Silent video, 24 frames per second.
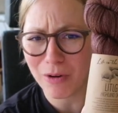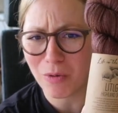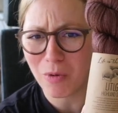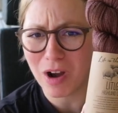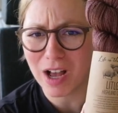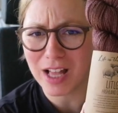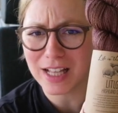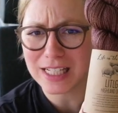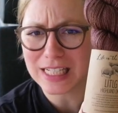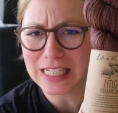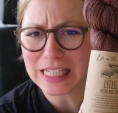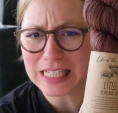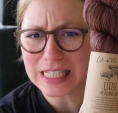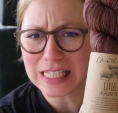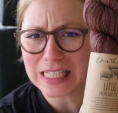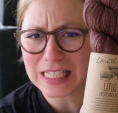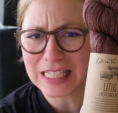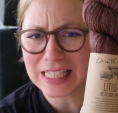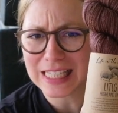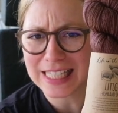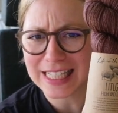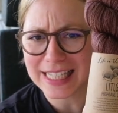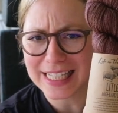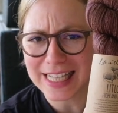at once.
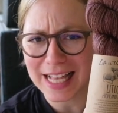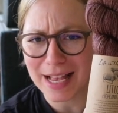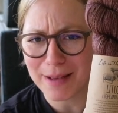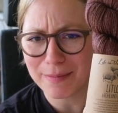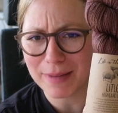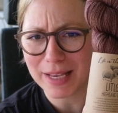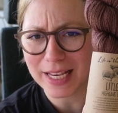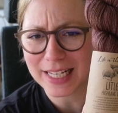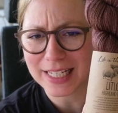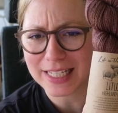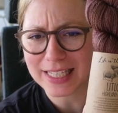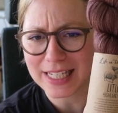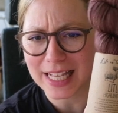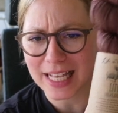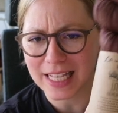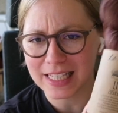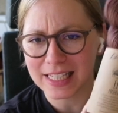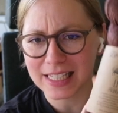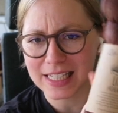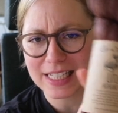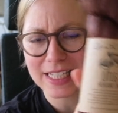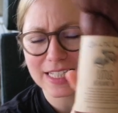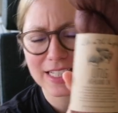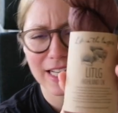Does that make
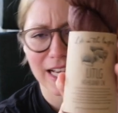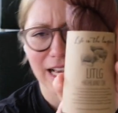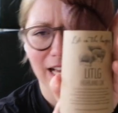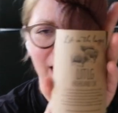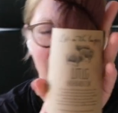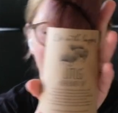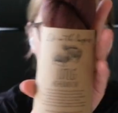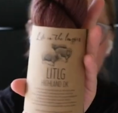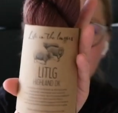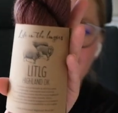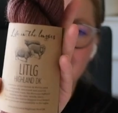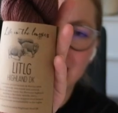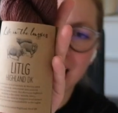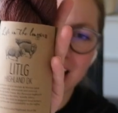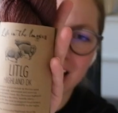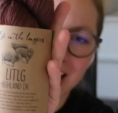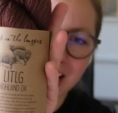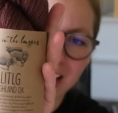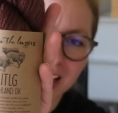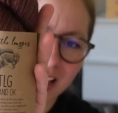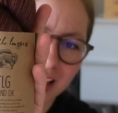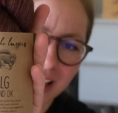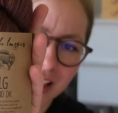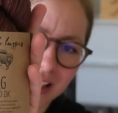sense?
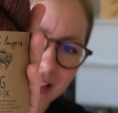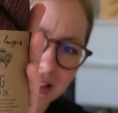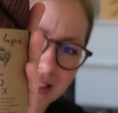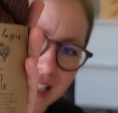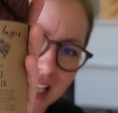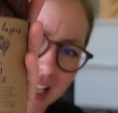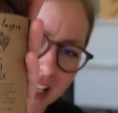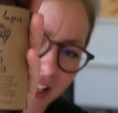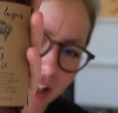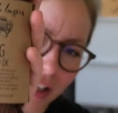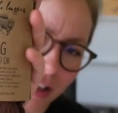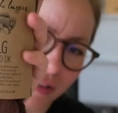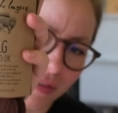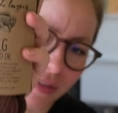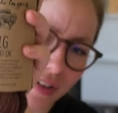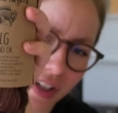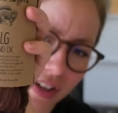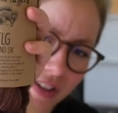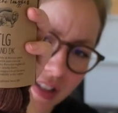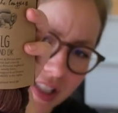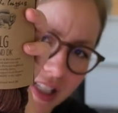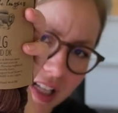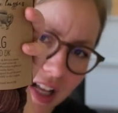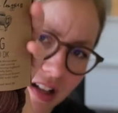Take a look for
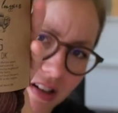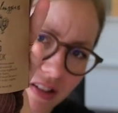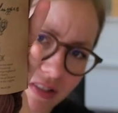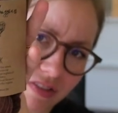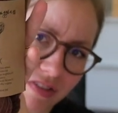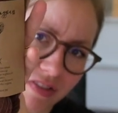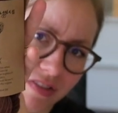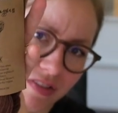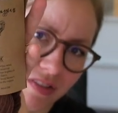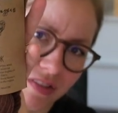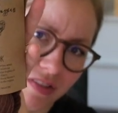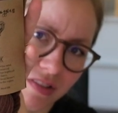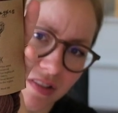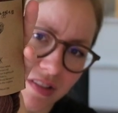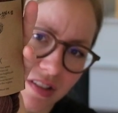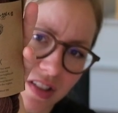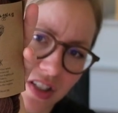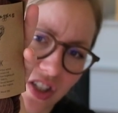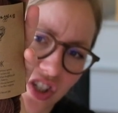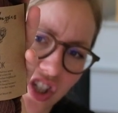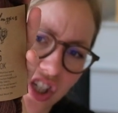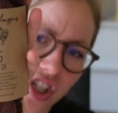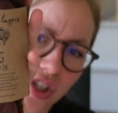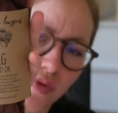yourself.
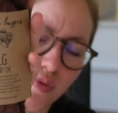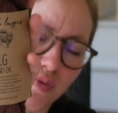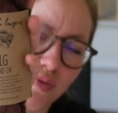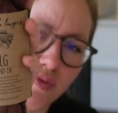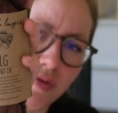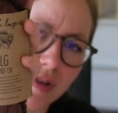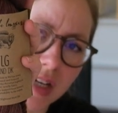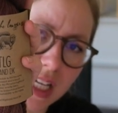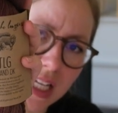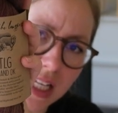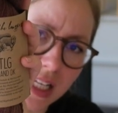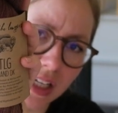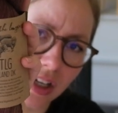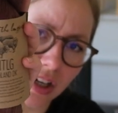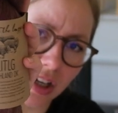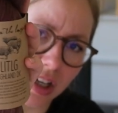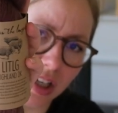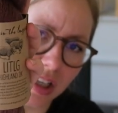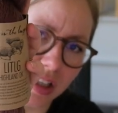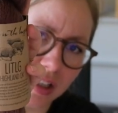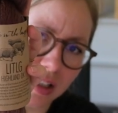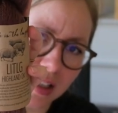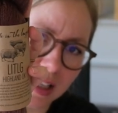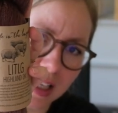It's just really
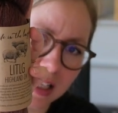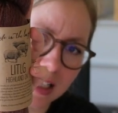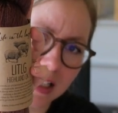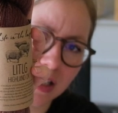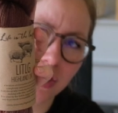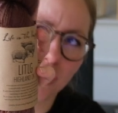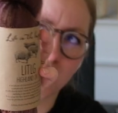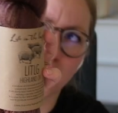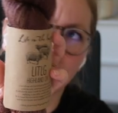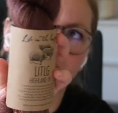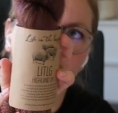good. Like it's a